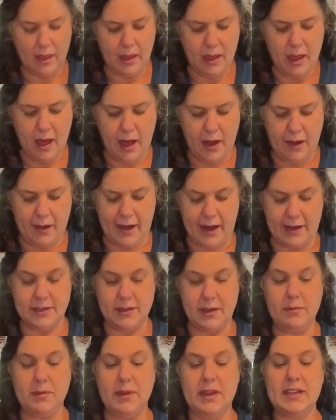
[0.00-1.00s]
All right, so I'm
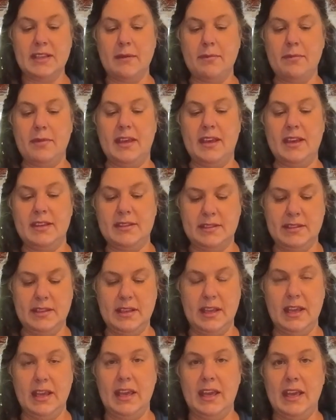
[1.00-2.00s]
going to dump this
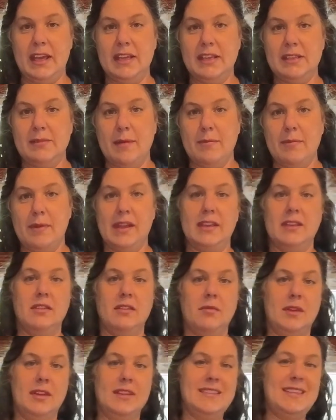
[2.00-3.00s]
into my blender. I'm
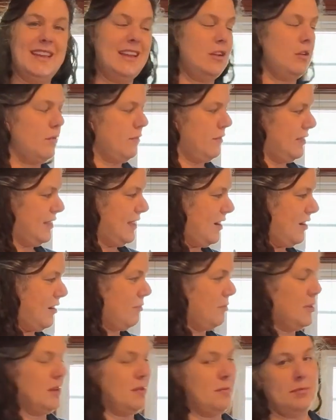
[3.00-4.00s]
going to take it over there. I'm going
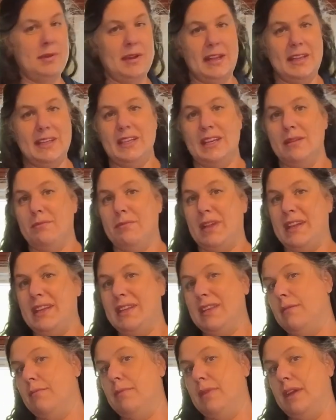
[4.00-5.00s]
to blend it and blend it
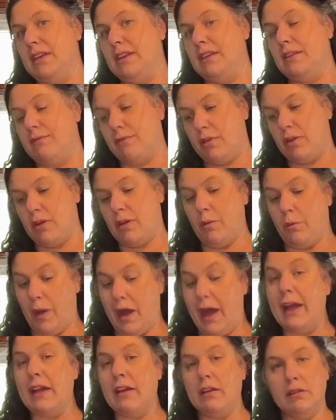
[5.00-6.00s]
and blend it for a
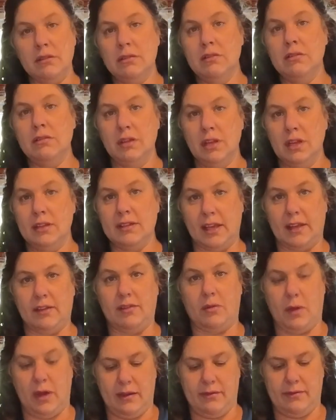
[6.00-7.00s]
while. It takes
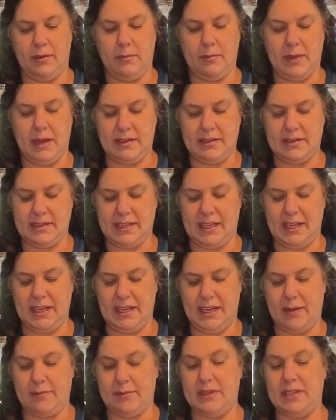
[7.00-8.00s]
quite a few minutes to get it
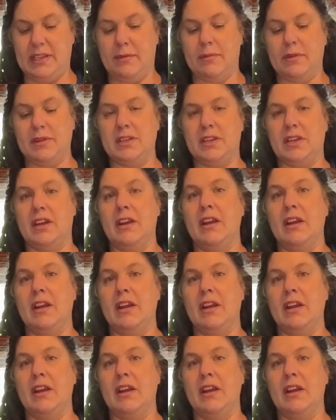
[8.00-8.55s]
up to temperature.